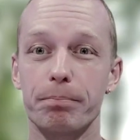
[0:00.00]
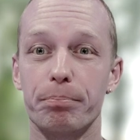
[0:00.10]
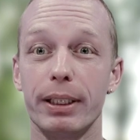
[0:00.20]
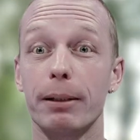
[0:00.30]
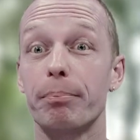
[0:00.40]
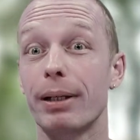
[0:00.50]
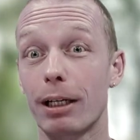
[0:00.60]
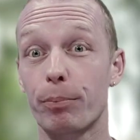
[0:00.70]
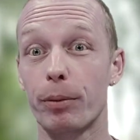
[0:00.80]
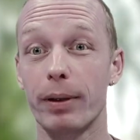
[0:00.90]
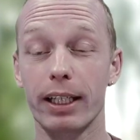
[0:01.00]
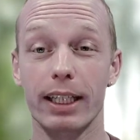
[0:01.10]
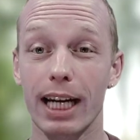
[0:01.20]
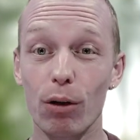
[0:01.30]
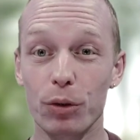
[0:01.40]
being better prepared
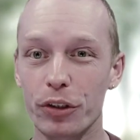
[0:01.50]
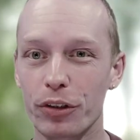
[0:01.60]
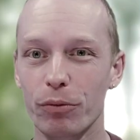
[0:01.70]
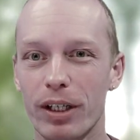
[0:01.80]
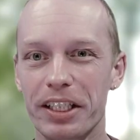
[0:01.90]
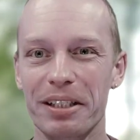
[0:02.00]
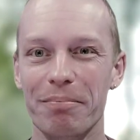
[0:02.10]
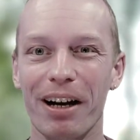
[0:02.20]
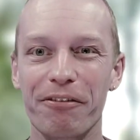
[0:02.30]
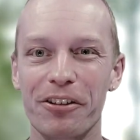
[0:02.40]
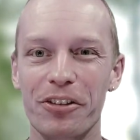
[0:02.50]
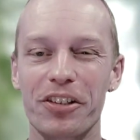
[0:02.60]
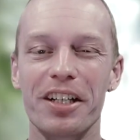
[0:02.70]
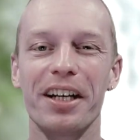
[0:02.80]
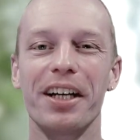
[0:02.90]
than I was racing my
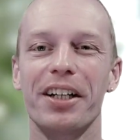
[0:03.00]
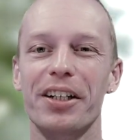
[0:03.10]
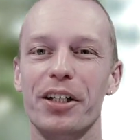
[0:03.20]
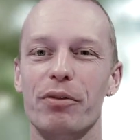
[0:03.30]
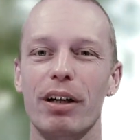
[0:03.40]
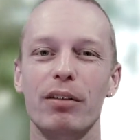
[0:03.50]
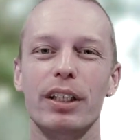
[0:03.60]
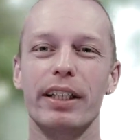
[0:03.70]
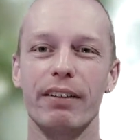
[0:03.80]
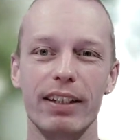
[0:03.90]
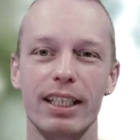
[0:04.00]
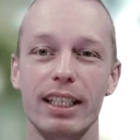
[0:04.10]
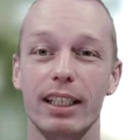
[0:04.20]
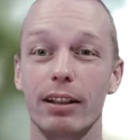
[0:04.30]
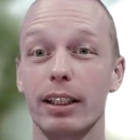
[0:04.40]
first gravel event
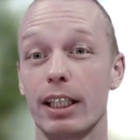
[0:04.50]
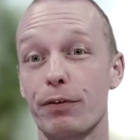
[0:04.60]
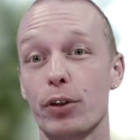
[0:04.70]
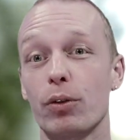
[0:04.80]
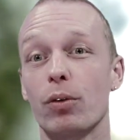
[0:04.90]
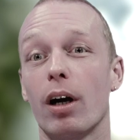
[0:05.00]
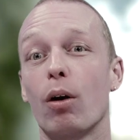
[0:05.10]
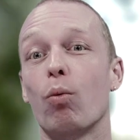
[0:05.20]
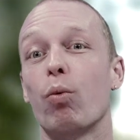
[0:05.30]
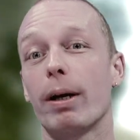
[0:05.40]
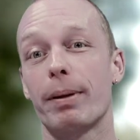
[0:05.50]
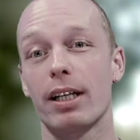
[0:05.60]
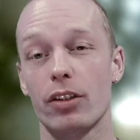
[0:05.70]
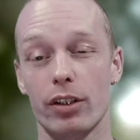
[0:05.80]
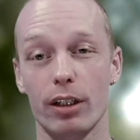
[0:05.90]
gives you a way
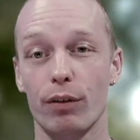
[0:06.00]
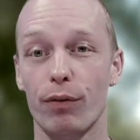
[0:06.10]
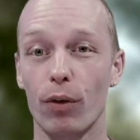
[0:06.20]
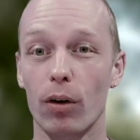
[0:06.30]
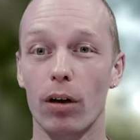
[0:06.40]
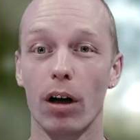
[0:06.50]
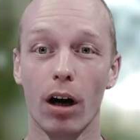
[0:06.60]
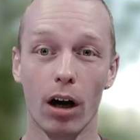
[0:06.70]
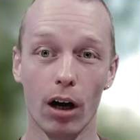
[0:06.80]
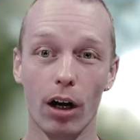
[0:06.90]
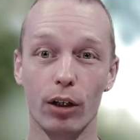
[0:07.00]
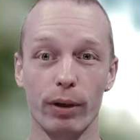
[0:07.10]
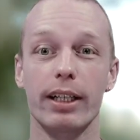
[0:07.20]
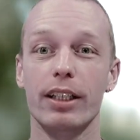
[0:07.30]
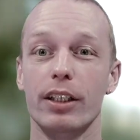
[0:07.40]
better setup for a
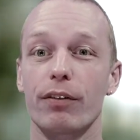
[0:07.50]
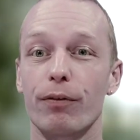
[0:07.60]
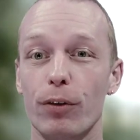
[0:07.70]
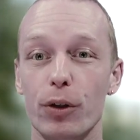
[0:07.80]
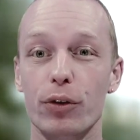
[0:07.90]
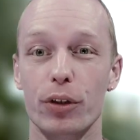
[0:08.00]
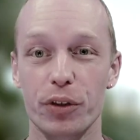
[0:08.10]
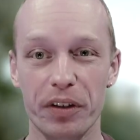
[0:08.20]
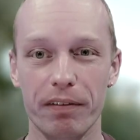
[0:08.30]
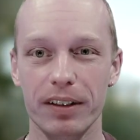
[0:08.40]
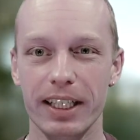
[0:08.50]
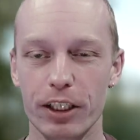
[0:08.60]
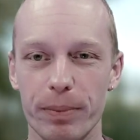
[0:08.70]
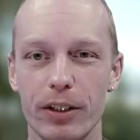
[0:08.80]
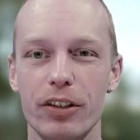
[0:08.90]
great first gravel
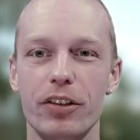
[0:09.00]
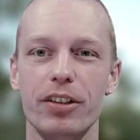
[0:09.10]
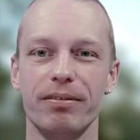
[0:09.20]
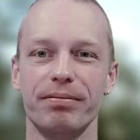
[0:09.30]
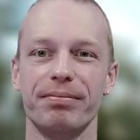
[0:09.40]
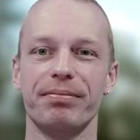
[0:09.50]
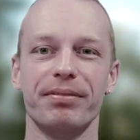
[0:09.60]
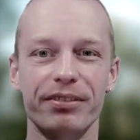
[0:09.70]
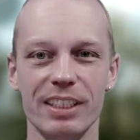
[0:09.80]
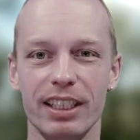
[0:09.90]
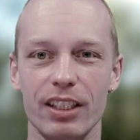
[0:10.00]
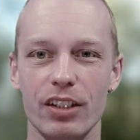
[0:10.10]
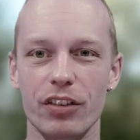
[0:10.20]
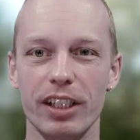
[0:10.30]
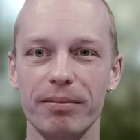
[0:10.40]
experience.
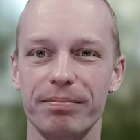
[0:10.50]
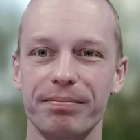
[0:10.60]
See ya.